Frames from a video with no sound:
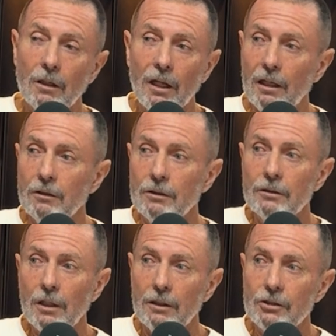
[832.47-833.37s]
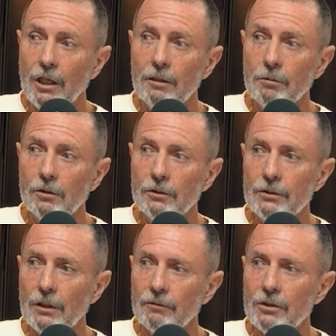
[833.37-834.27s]
hand-shaped boards.
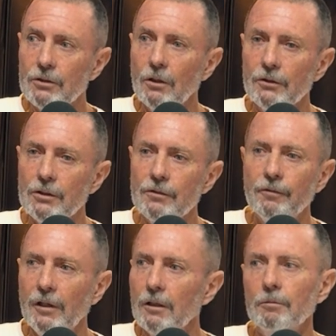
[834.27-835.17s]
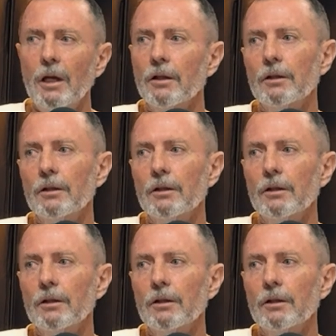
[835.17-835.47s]
They've just got this feel about